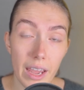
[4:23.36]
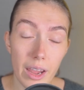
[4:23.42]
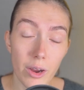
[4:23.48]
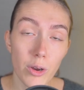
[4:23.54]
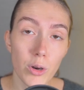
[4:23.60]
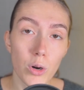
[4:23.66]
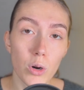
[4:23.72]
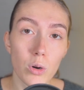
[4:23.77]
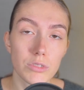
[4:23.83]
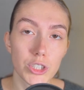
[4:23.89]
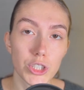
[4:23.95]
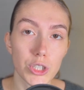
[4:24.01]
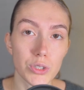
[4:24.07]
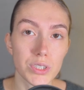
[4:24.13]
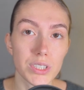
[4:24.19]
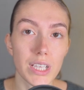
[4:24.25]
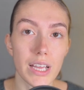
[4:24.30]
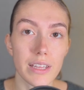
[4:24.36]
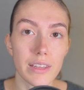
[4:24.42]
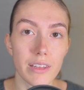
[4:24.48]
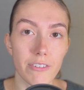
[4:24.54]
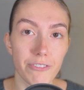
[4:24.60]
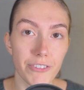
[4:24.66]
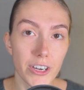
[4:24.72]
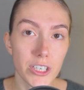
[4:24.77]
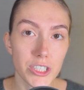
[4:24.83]
arrow shows that the
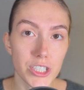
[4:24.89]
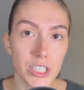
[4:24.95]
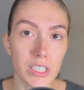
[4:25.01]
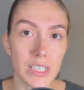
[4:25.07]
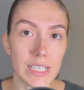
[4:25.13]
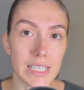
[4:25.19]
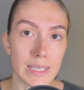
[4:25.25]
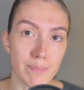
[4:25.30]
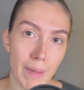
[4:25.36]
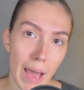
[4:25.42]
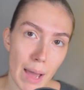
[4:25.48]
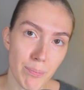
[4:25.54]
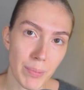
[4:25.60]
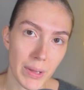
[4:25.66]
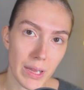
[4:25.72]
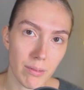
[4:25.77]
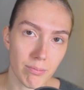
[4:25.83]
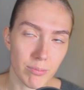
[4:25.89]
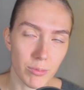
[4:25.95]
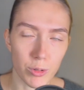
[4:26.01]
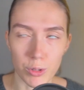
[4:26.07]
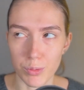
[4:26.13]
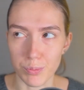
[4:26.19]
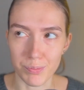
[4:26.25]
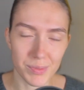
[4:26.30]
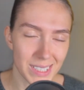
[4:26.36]
function is mapping,
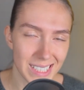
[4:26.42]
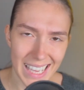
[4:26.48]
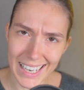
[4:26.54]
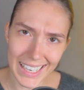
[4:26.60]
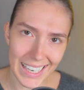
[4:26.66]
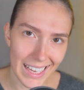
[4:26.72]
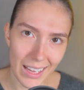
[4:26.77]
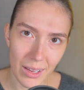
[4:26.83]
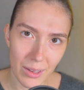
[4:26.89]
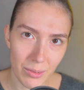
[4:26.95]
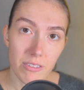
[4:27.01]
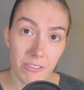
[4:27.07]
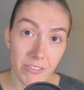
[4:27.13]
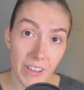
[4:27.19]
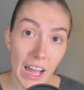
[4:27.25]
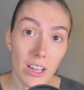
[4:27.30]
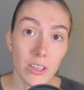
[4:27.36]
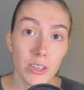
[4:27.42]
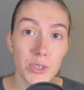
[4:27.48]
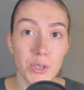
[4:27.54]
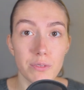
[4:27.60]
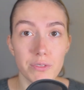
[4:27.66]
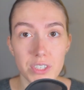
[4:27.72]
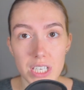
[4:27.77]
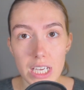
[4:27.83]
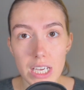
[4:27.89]
or sending, values
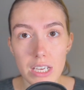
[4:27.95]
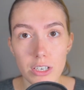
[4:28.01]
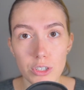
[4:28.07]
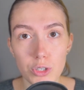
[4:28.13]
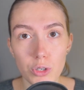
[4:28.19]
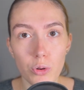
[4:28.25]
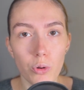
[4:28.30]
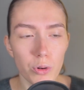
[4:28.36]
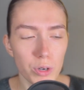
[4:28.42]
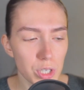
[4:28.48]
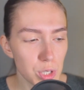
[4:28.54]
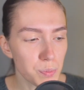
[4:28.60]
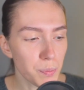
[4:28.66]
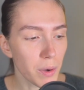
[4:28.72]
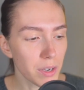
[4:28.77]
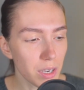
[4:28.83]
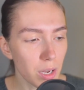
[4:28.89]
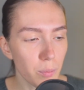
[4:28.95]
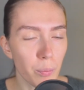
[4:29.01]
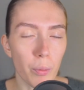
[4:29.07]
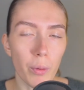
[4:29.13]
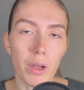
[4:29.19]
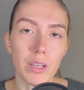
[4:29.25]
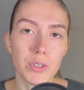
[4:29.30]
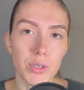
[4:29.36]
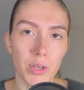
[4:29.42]
of t to corresponding
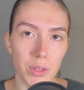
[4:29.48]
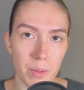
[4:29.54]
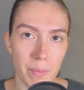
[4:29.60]
points on the